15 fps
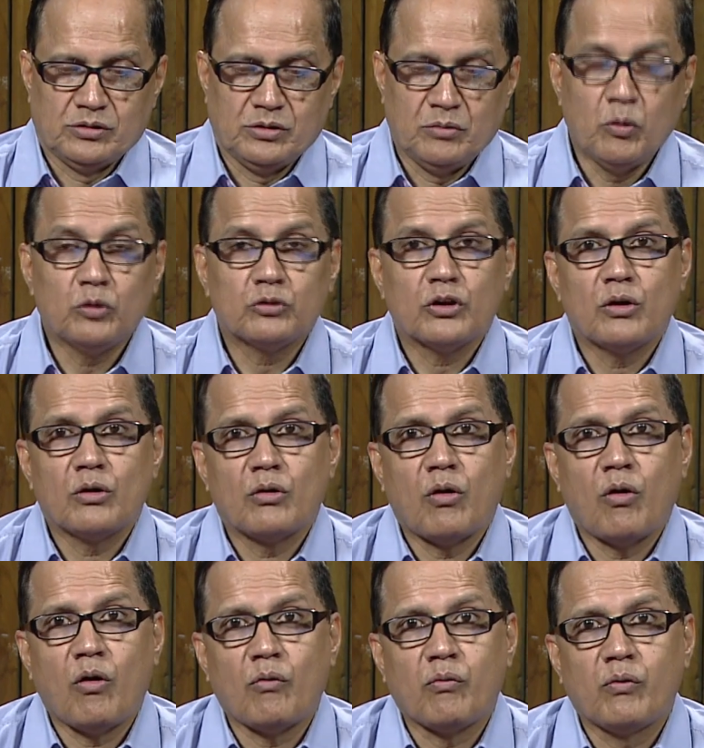emotion
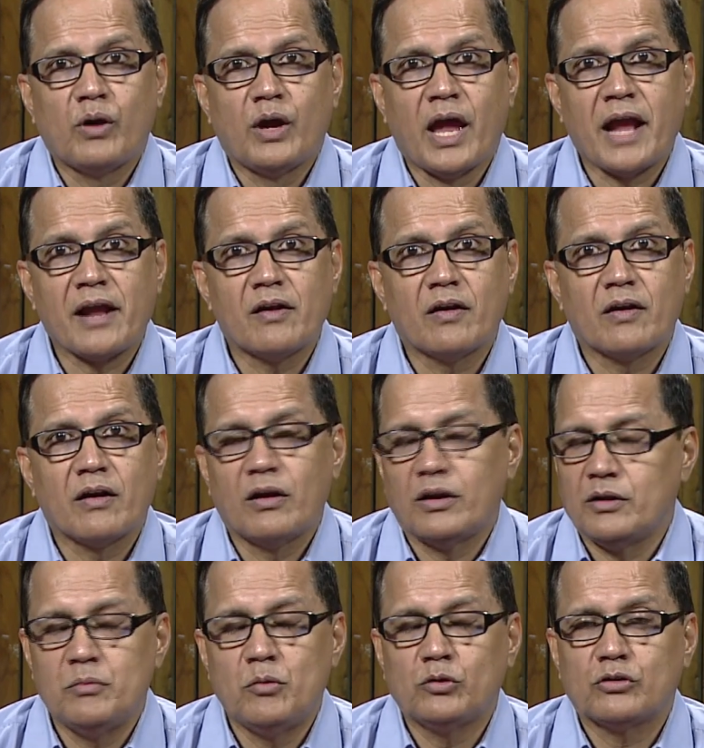of anger,
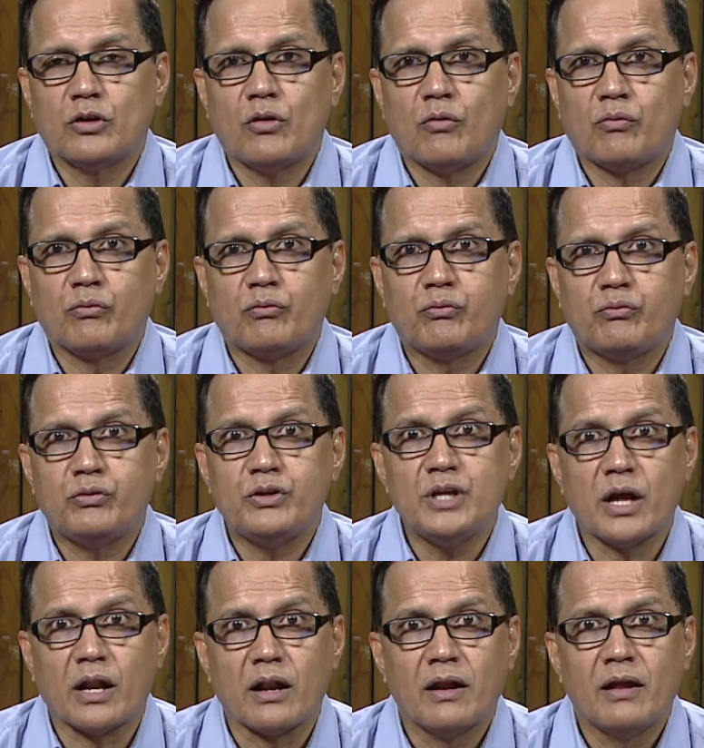emotion of
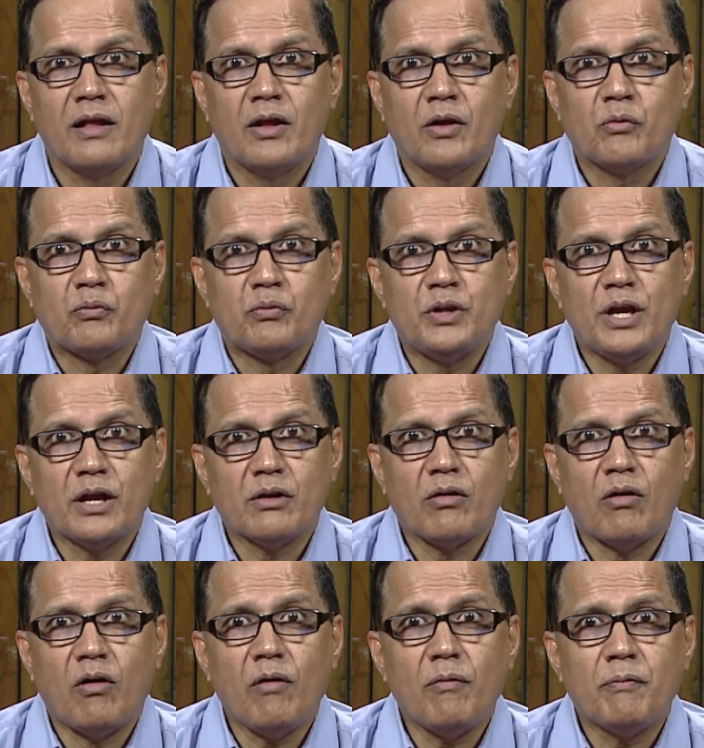fear, fear
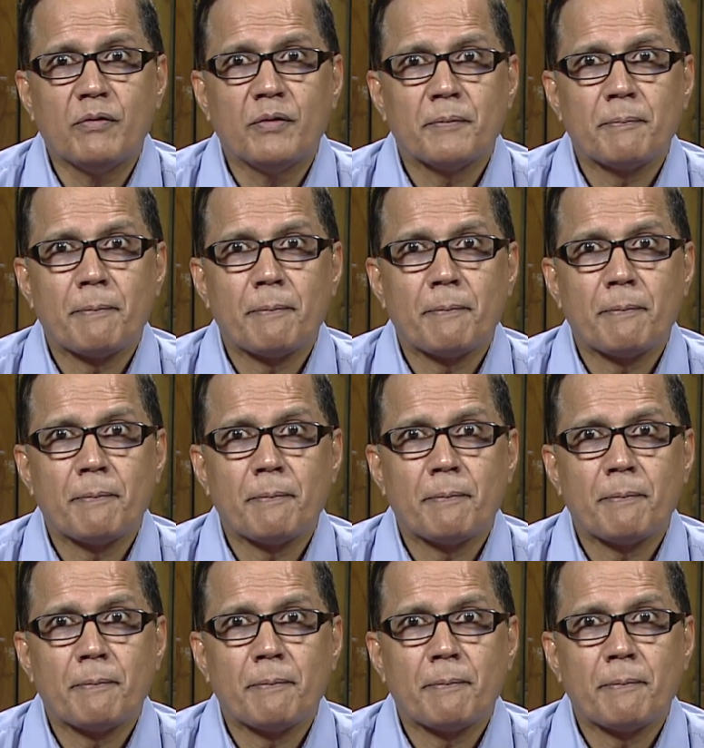of